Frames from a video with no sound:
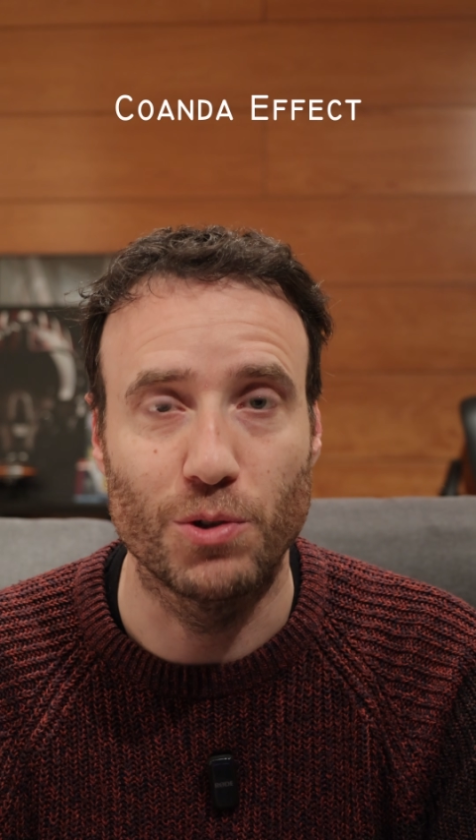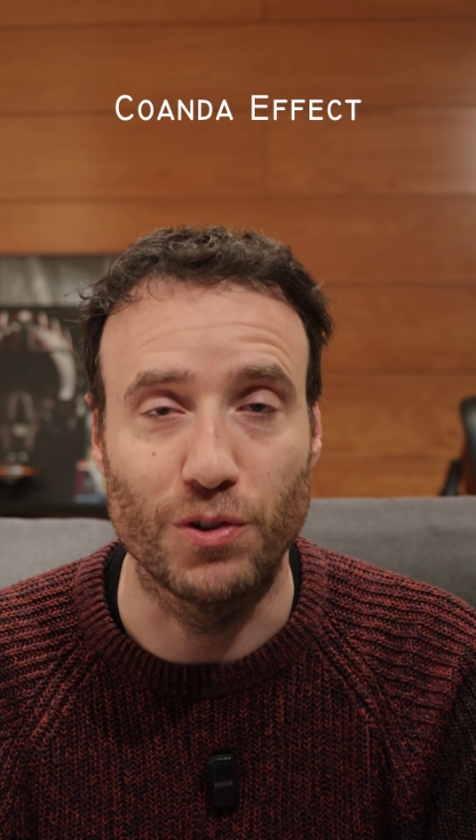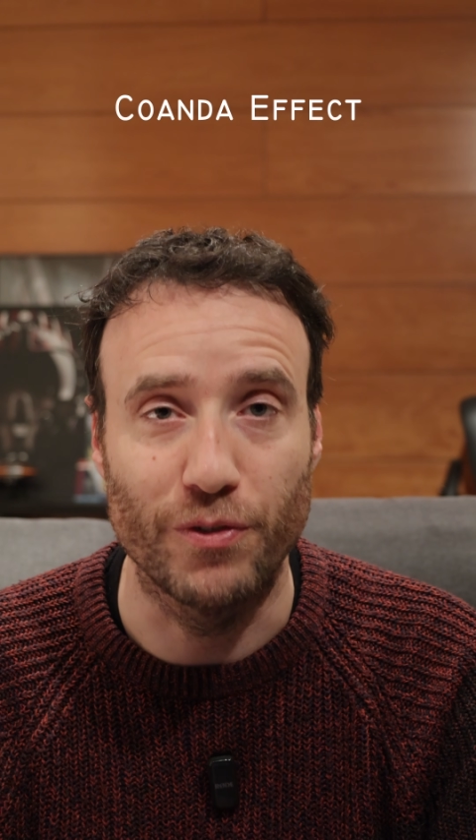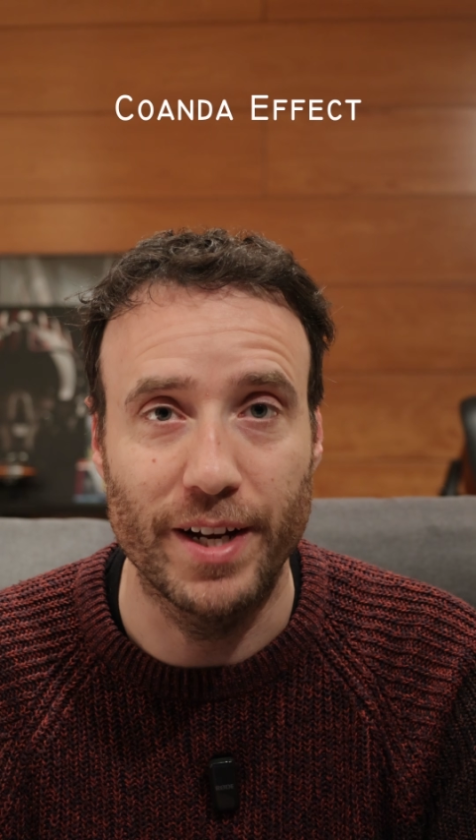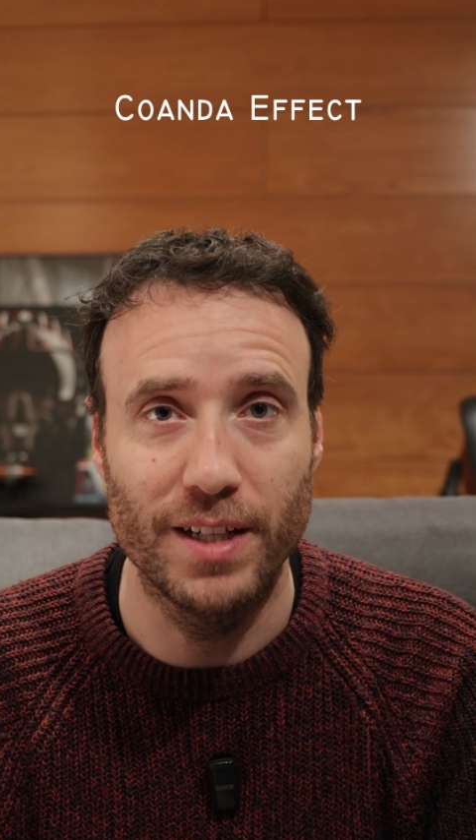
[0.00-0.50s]

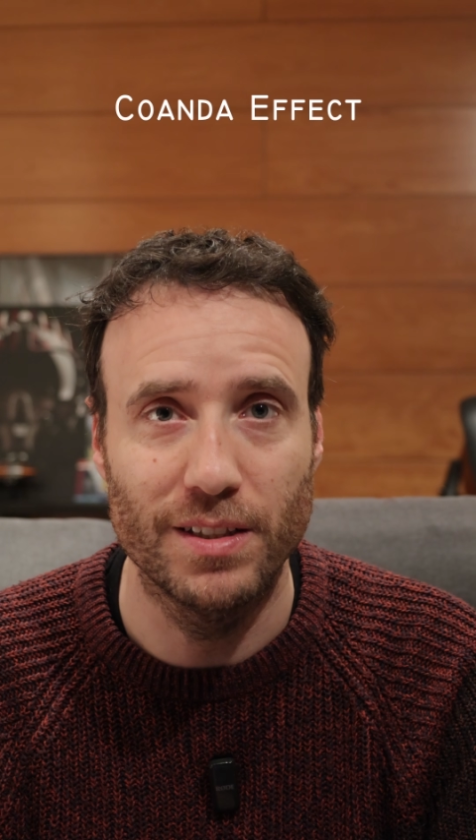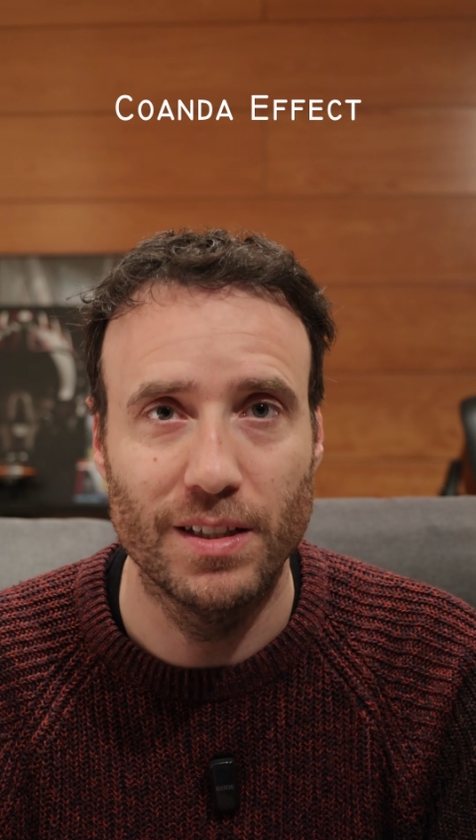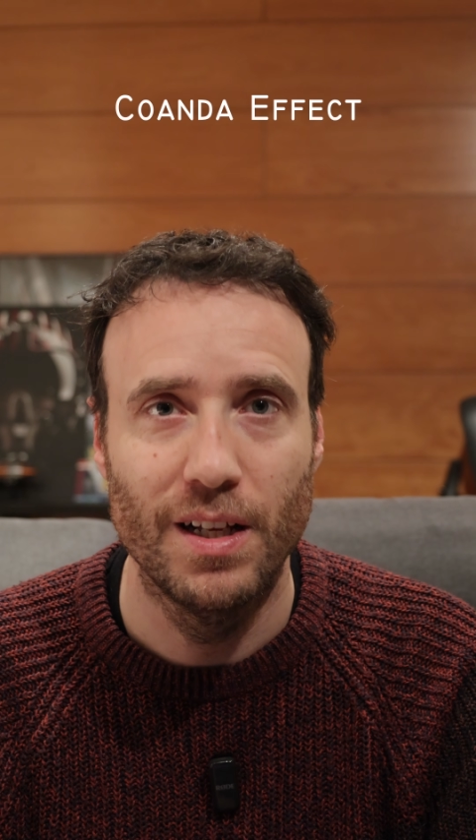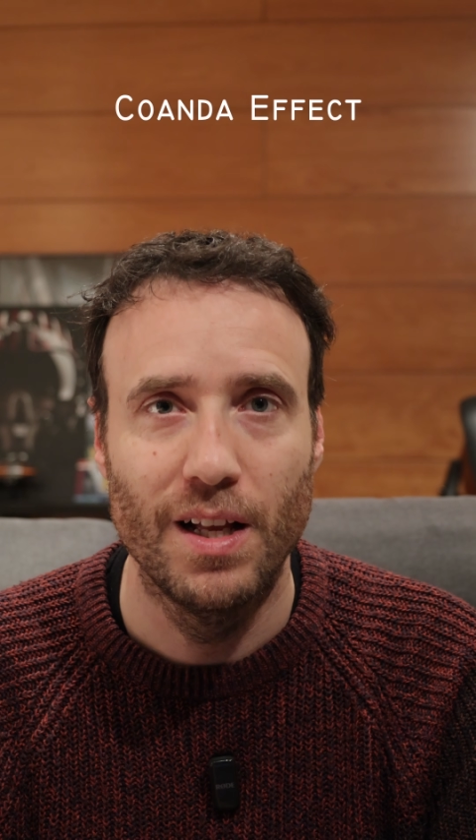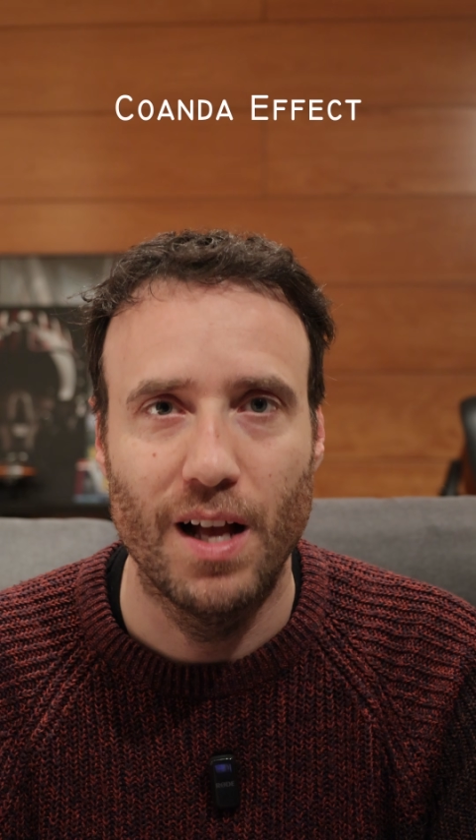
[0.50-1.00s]
surface,
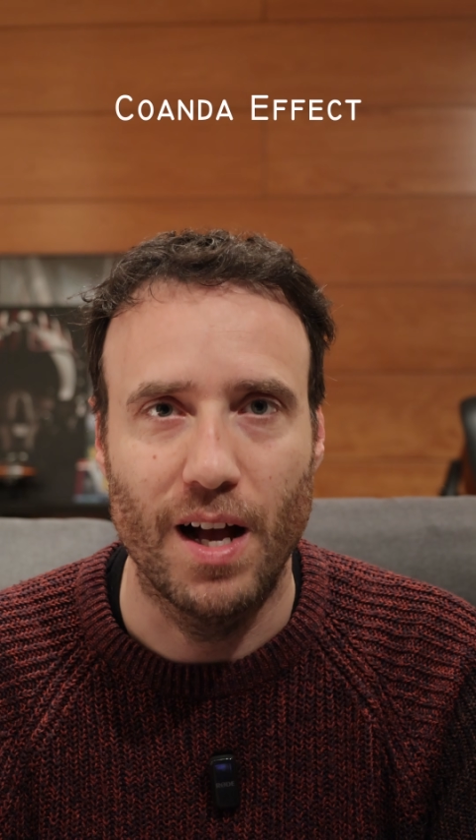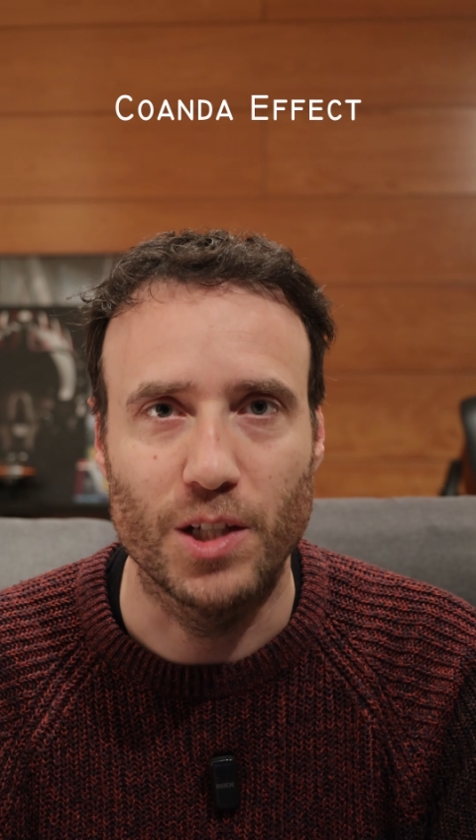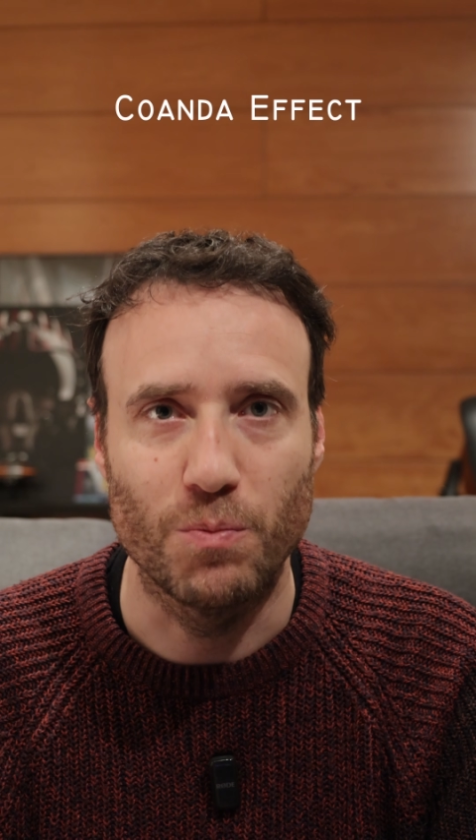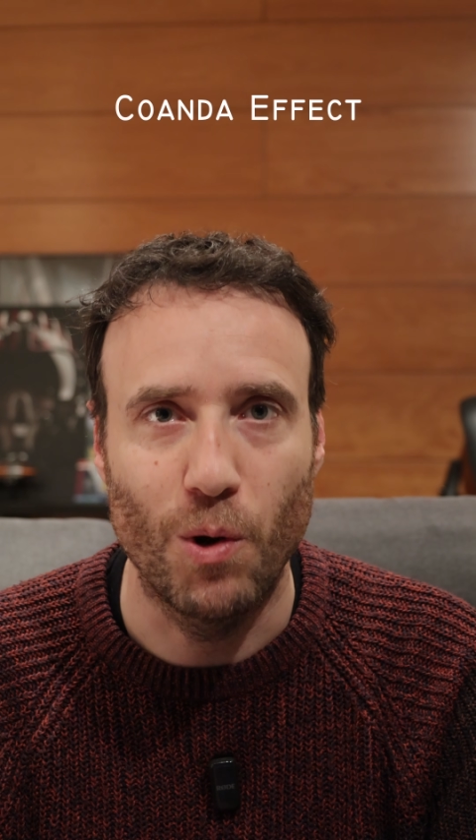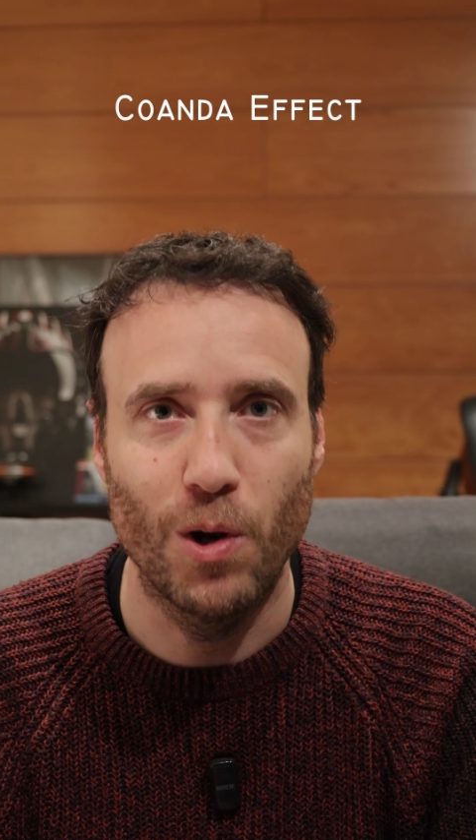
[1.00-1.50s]
a
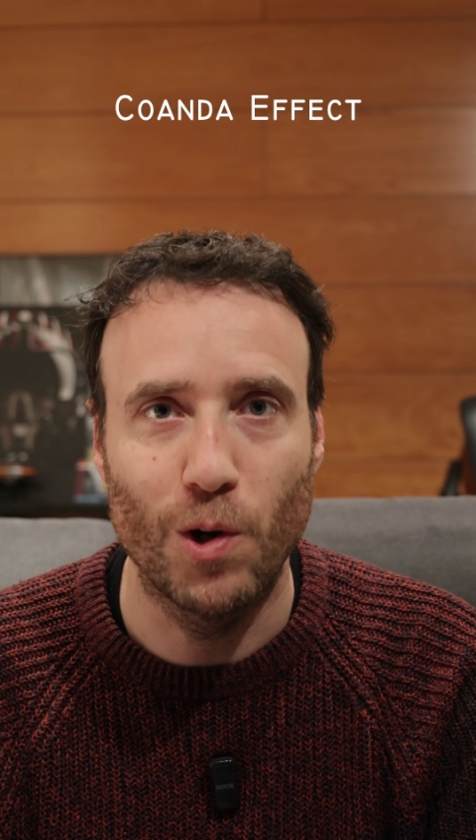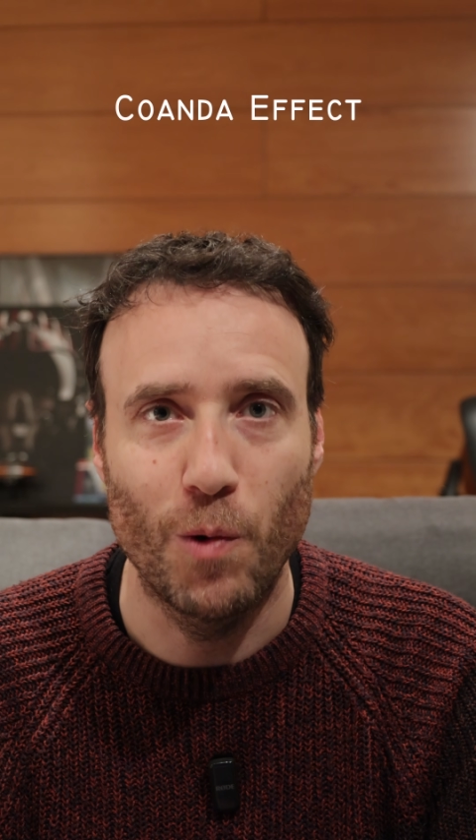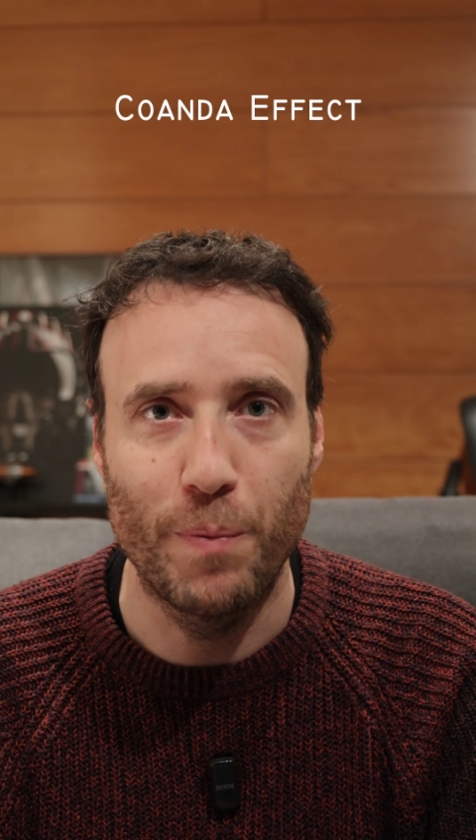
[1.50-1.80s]
small low